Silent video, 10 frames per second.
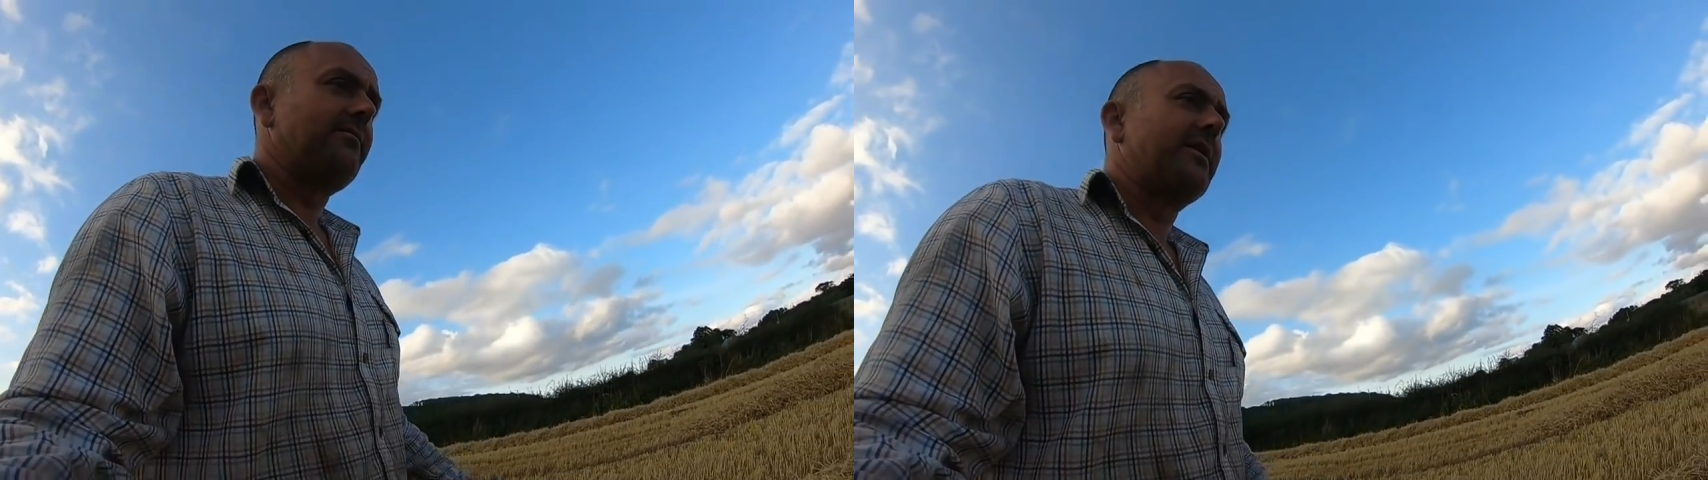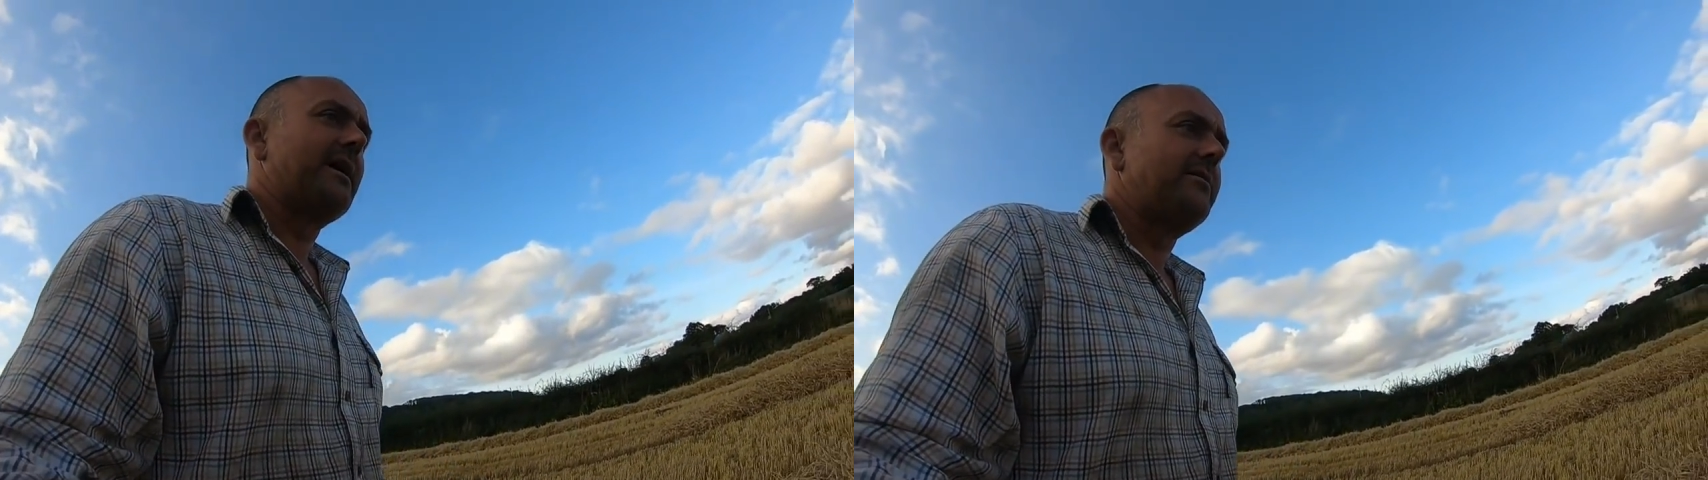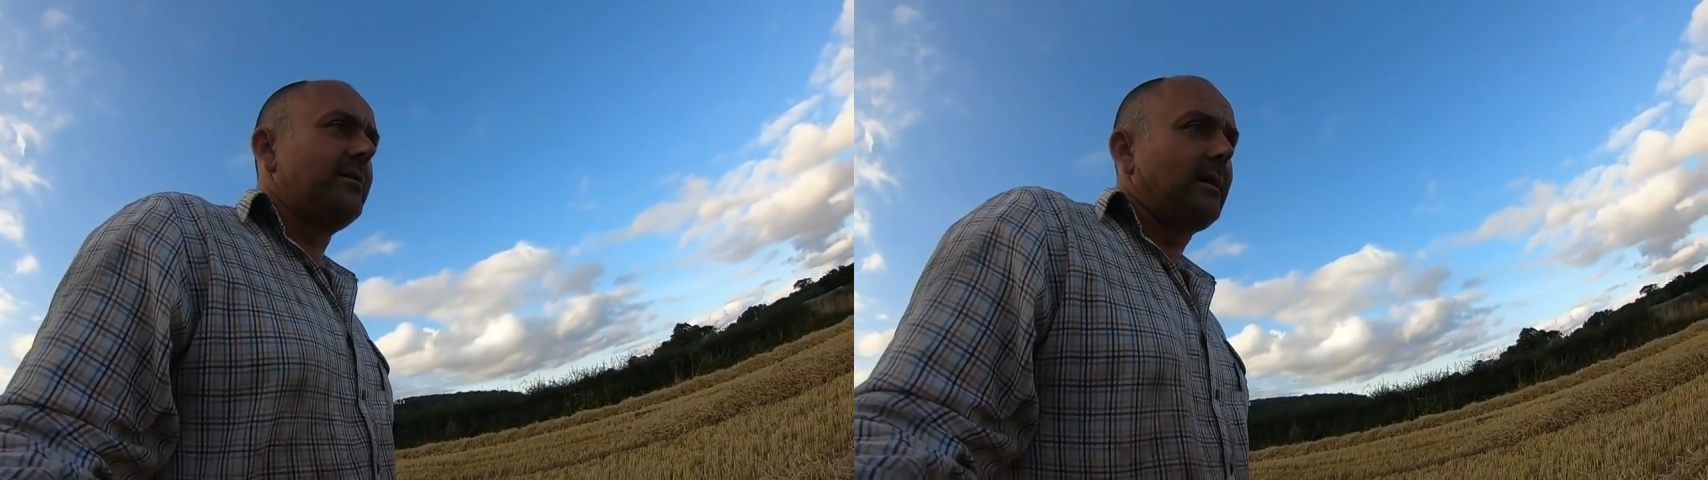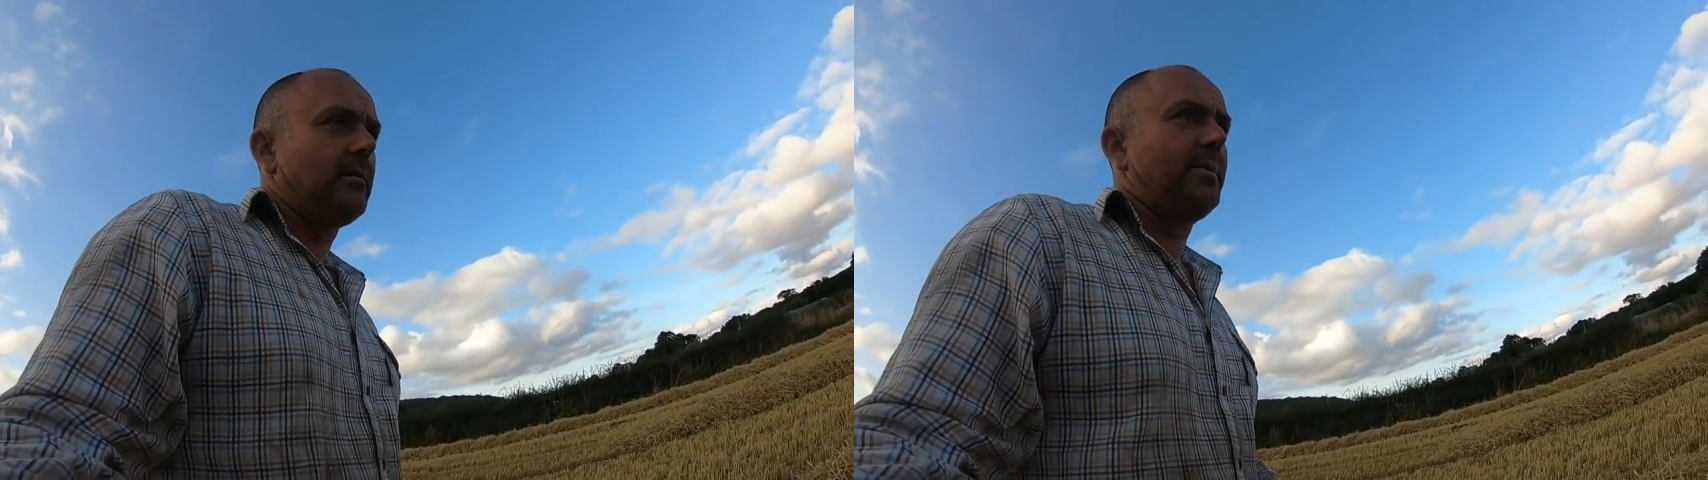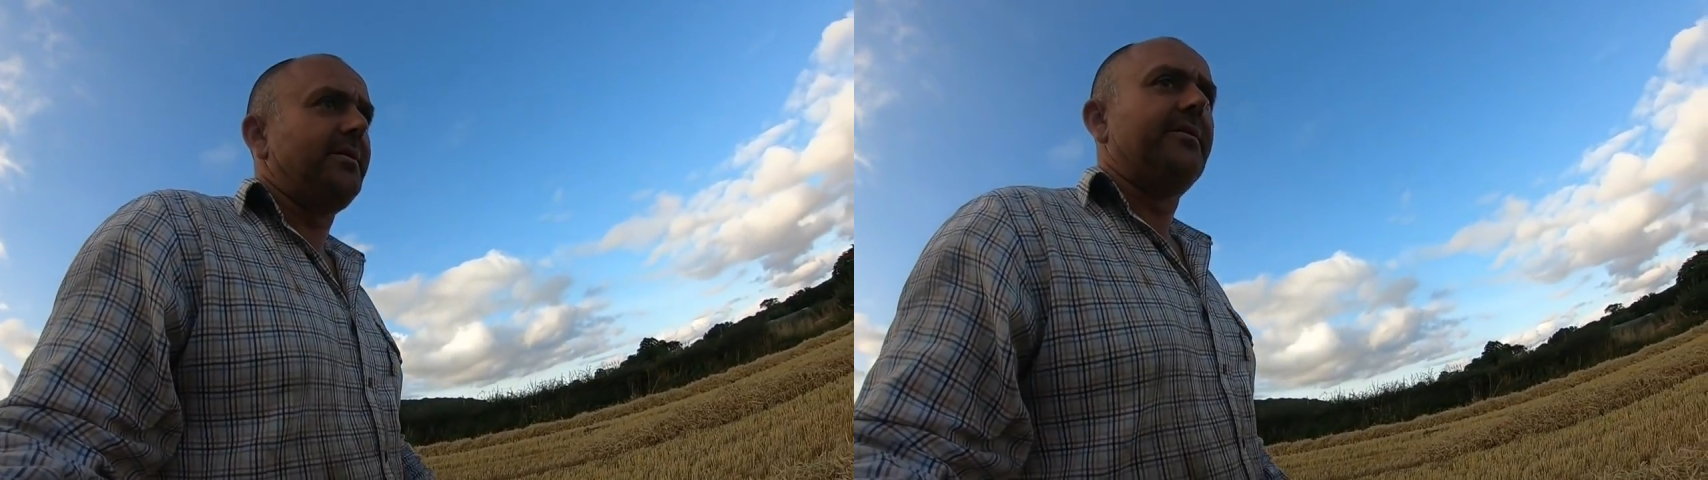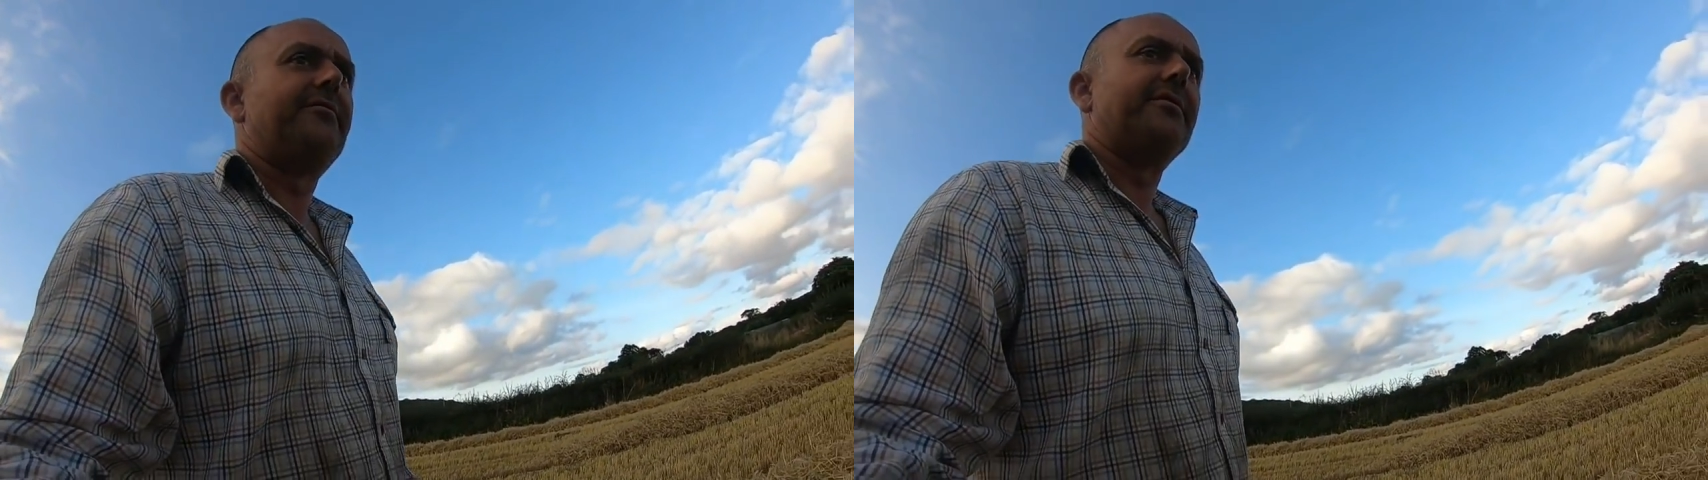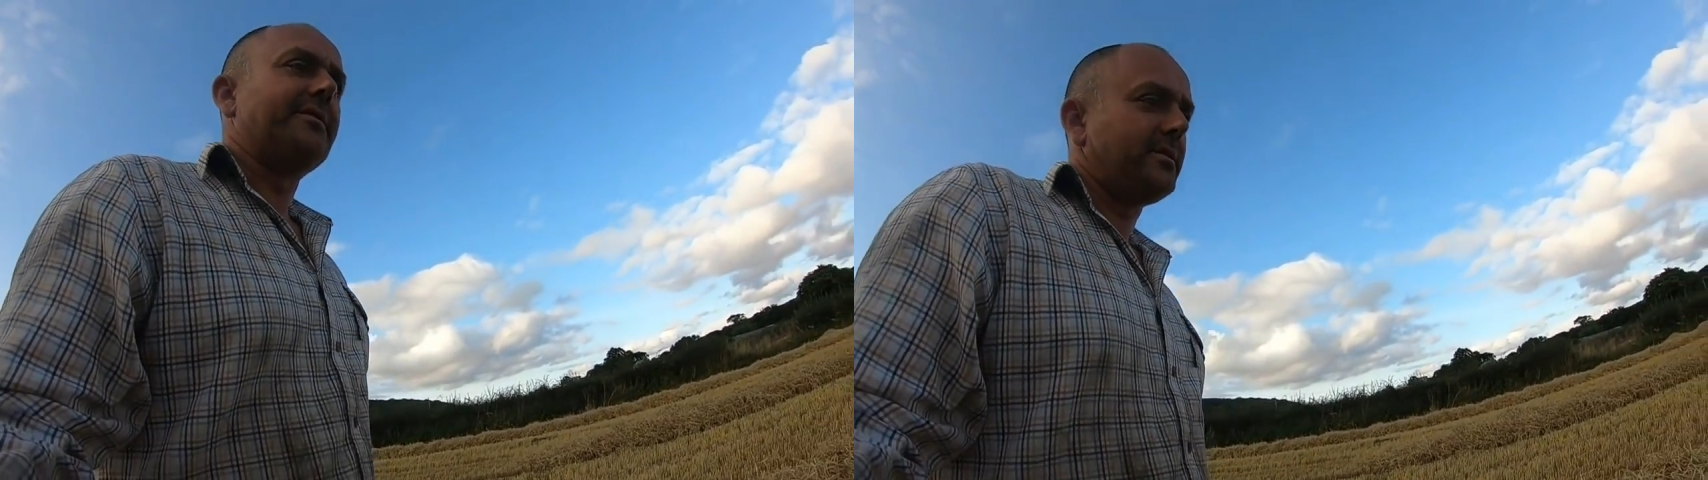of the header a little bit different,